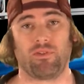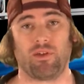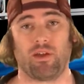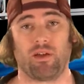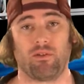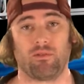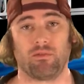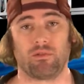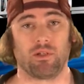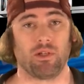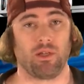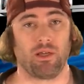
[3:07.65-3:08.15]

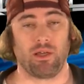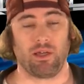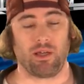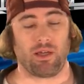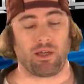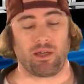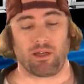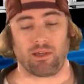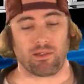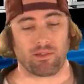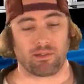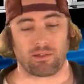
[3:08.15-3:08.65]
found,
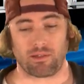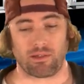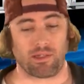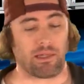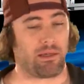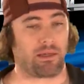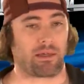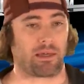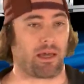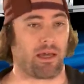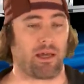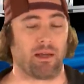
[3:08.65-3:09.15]
and
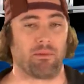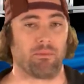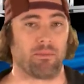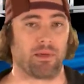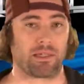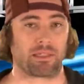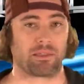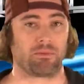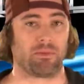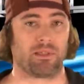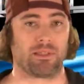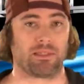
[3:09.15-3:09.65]
it kind of makes me